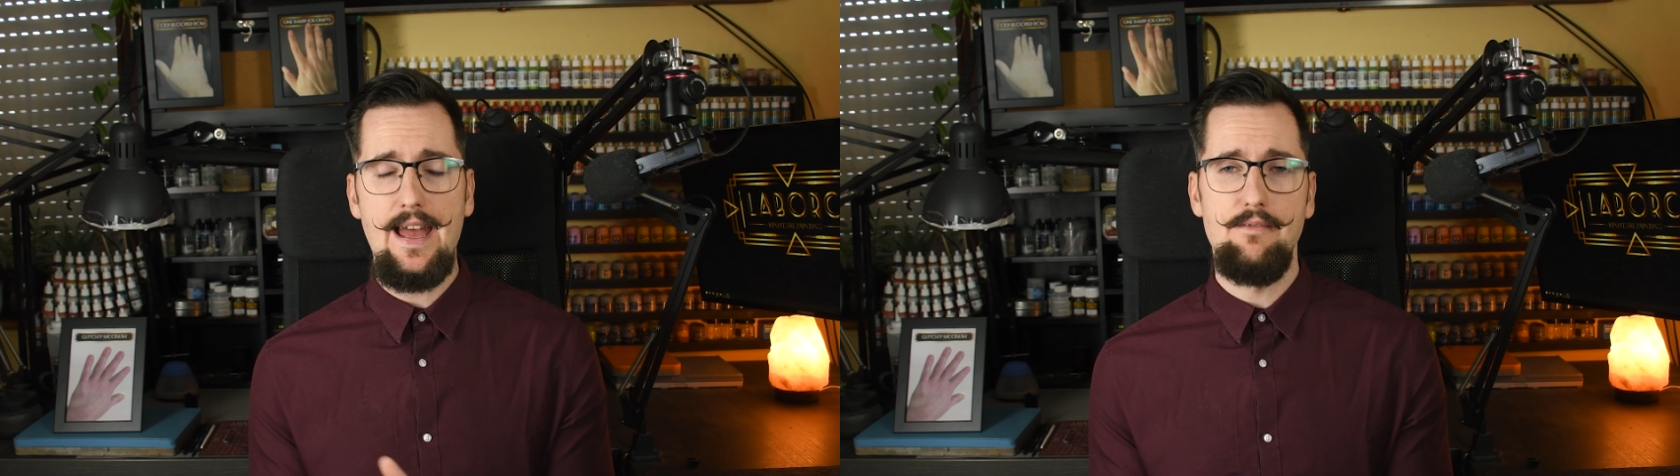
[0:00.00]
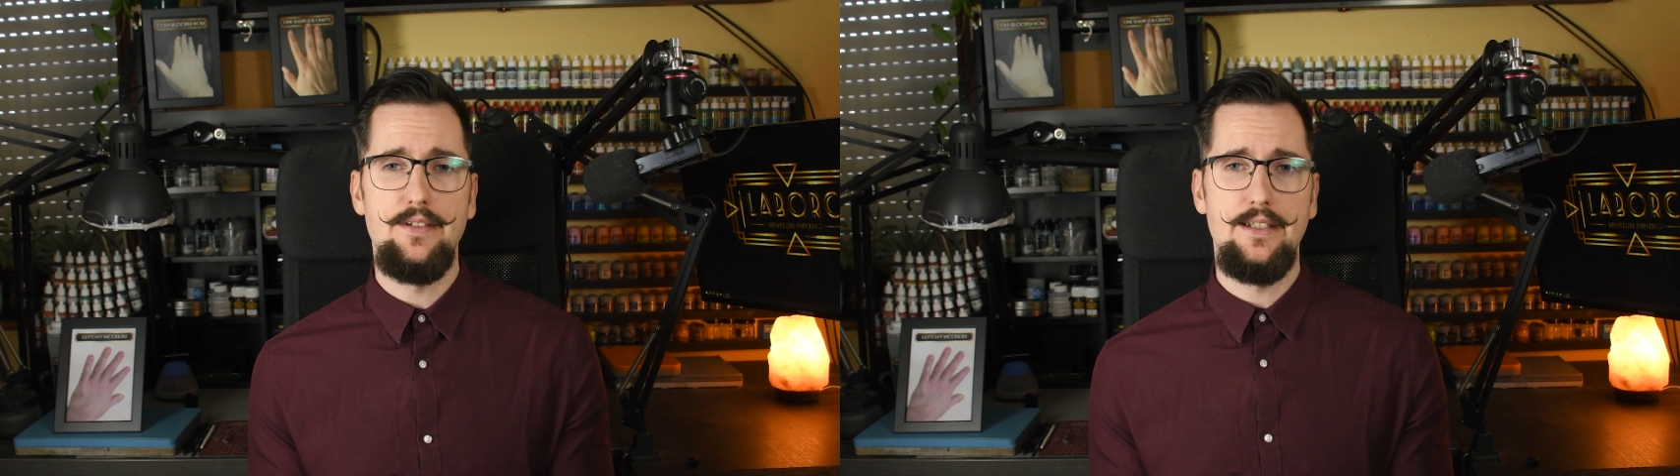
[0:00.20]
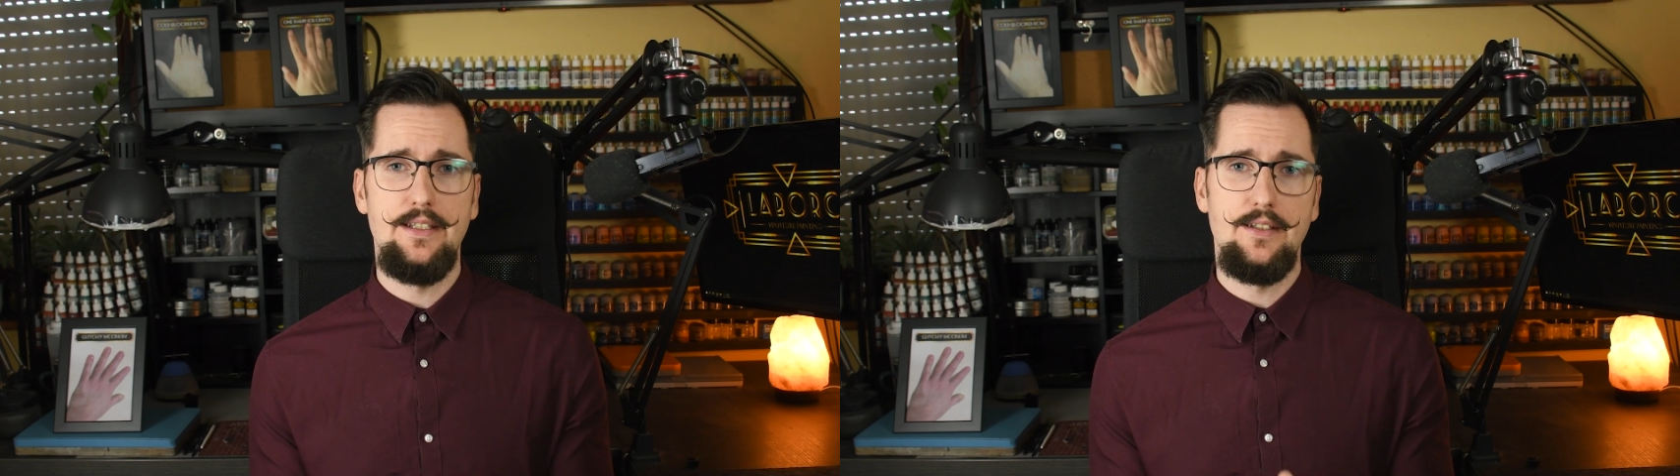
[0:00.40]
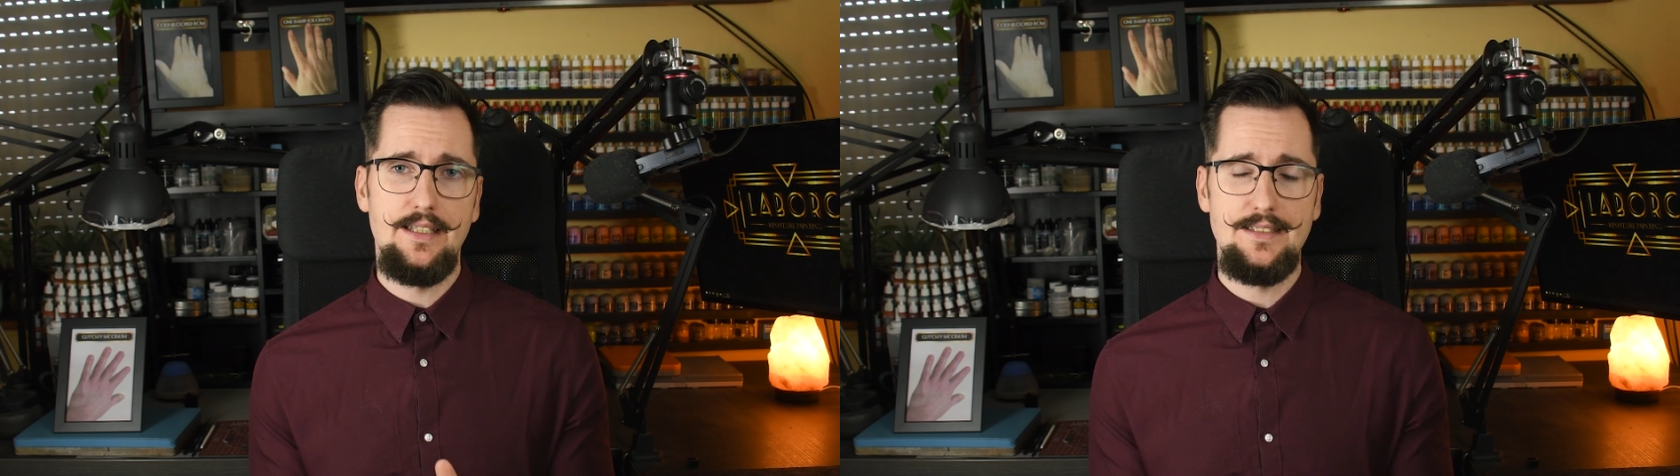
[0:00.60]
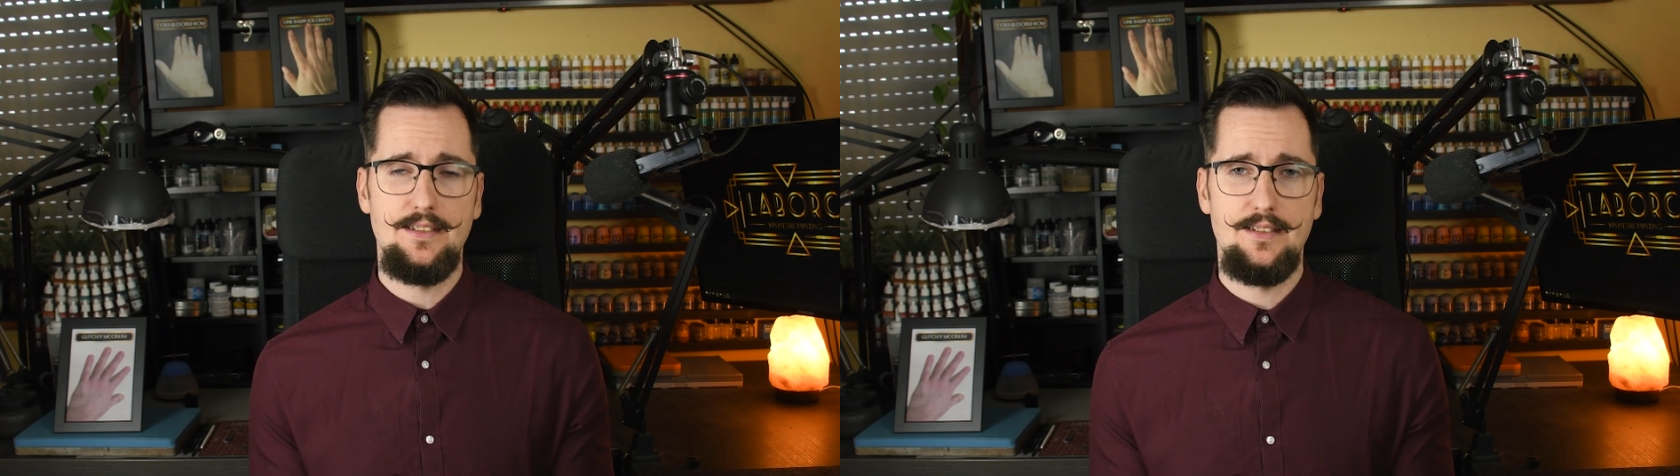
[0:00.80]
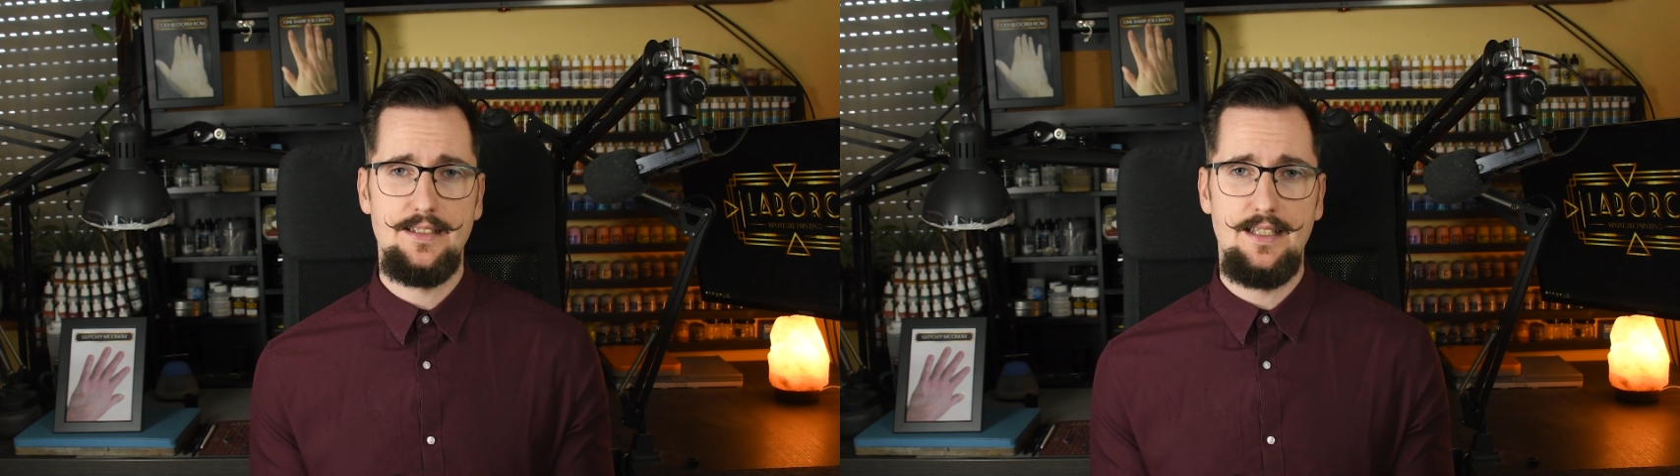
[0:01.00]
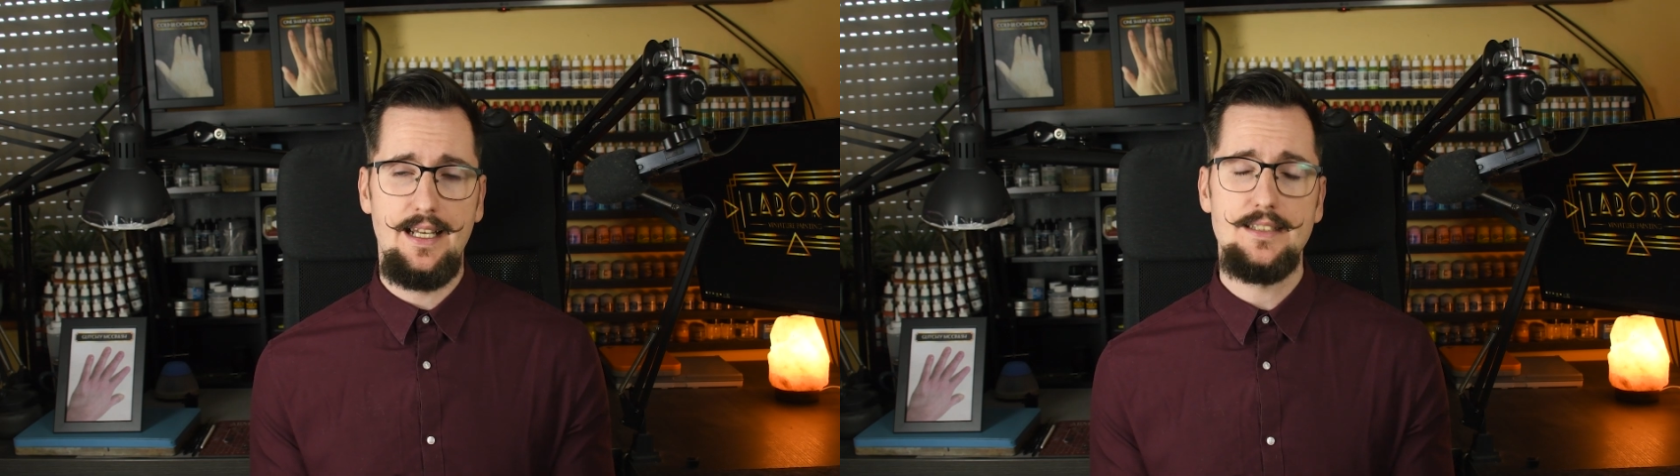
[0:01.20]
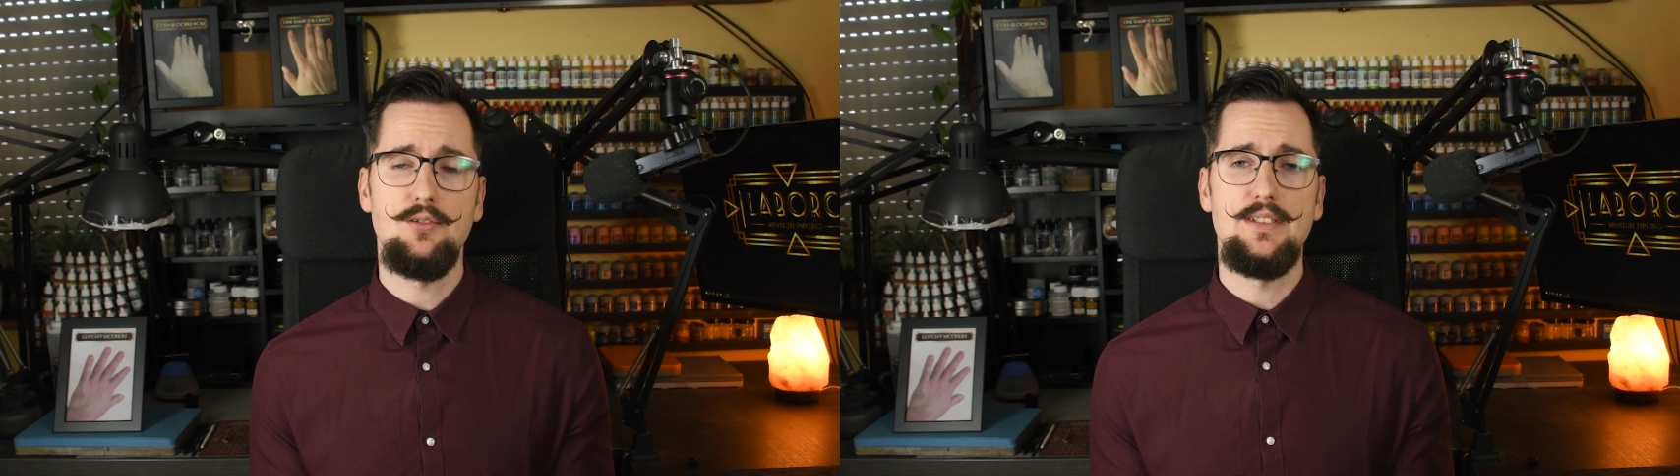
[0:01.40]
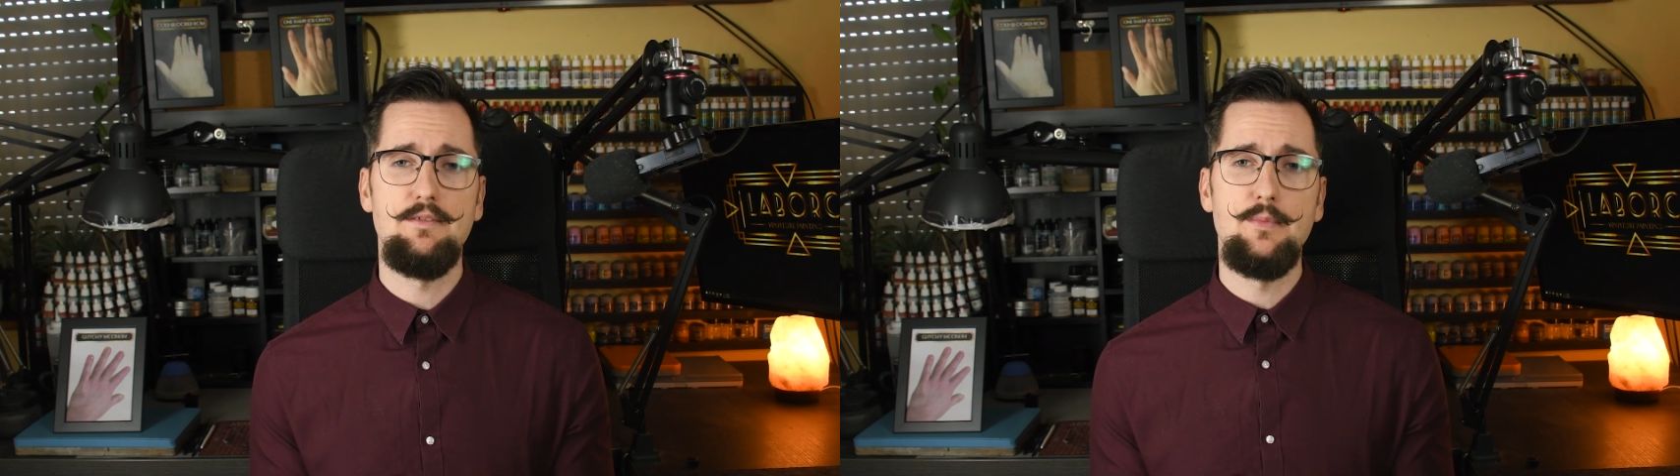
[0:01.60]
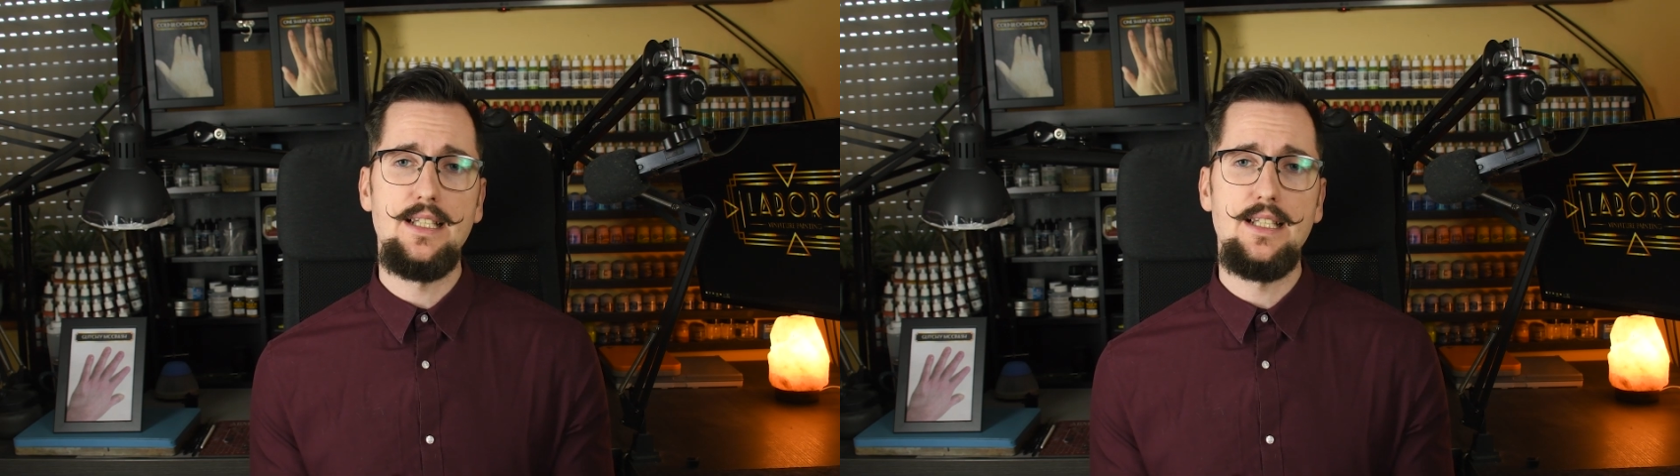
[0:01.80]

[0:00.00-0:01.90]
every Kickstarter exclusive